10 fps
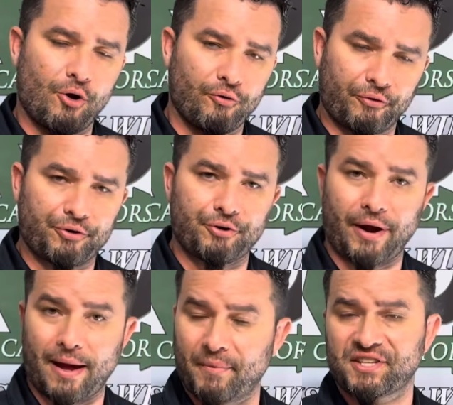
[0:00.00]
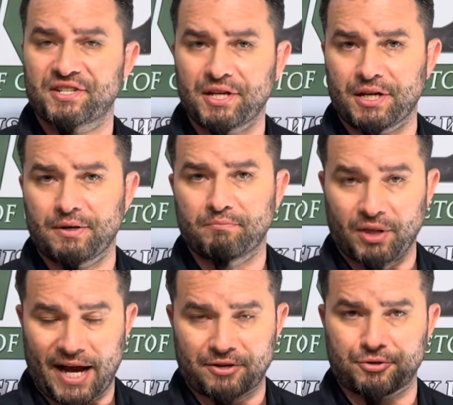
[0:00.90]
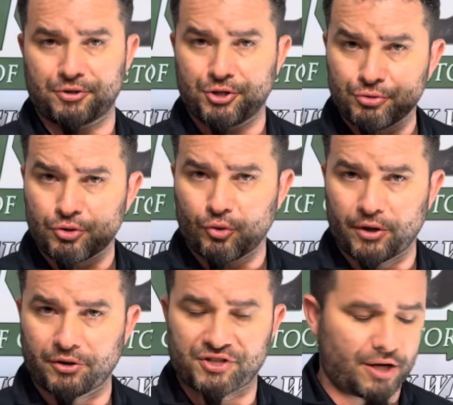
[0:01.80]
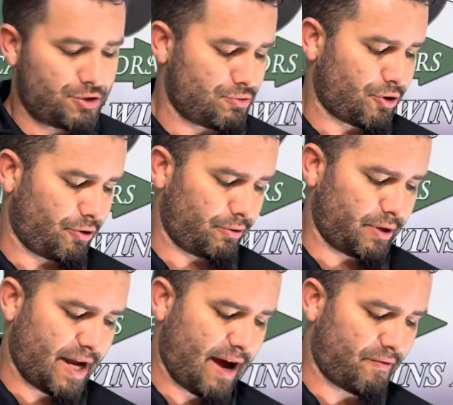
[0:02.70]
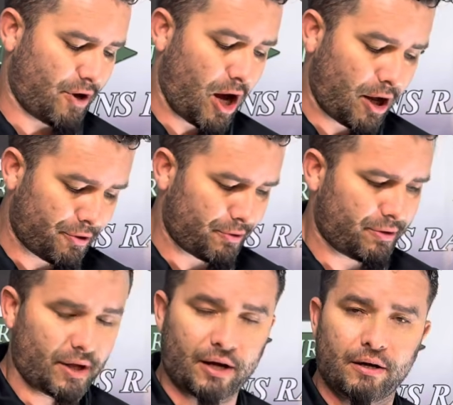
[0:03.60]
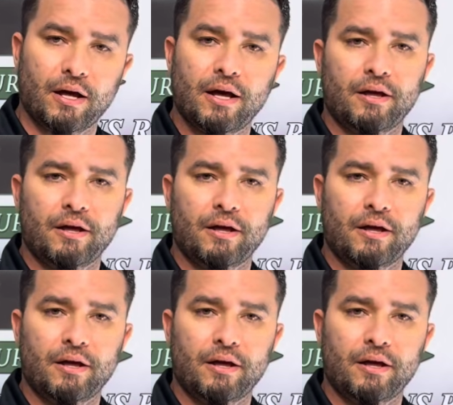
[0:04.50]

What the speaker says: over your MSD Blaster 2 coils that you currently have, other than